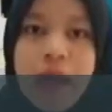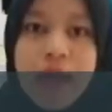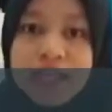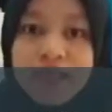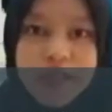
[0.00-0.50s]

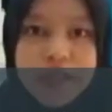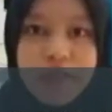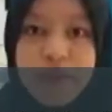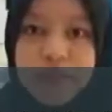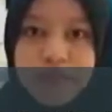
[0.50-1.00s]
As for the
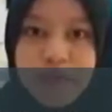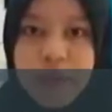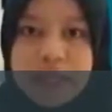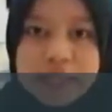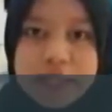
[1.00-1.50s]
Visual
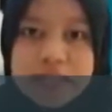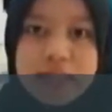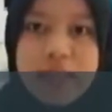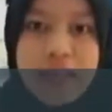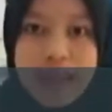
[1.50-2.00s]
Basics
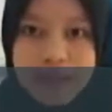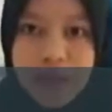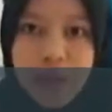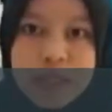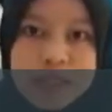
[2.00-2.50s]

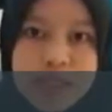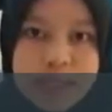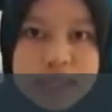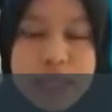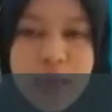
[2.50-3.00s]
Net, we
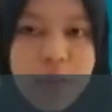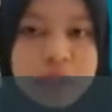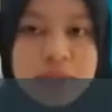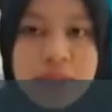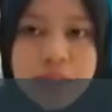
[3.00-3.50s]
suggest Nawal
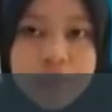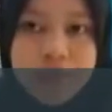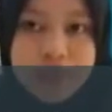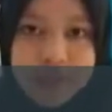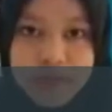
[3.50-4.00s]
to download
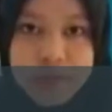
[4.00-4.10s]
Visual